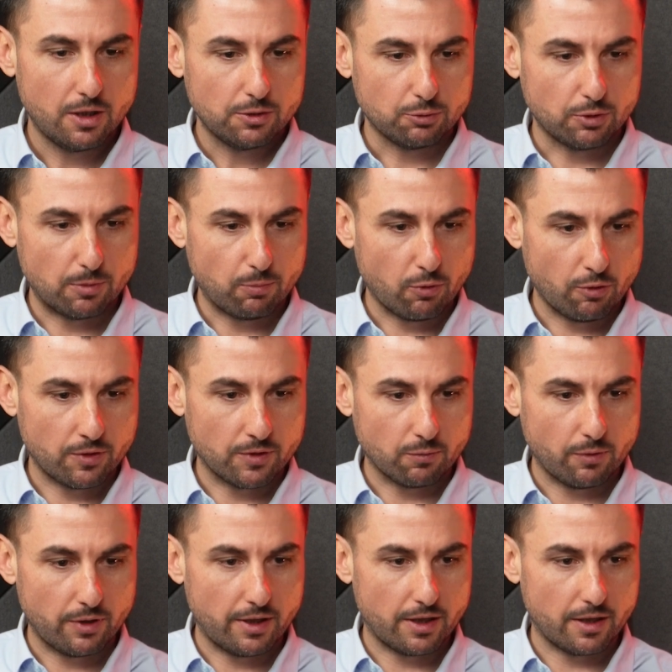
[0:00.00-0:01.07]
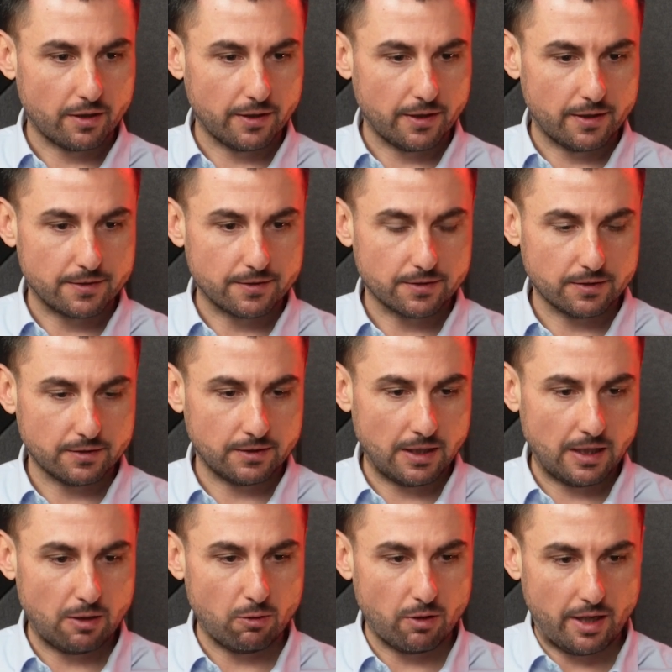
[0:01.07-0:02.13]
to the point where it's
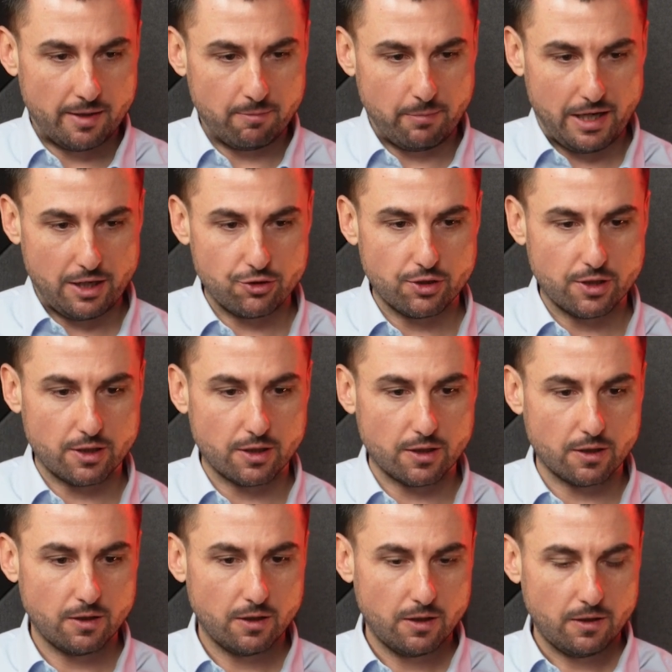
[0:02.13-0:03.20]
now a major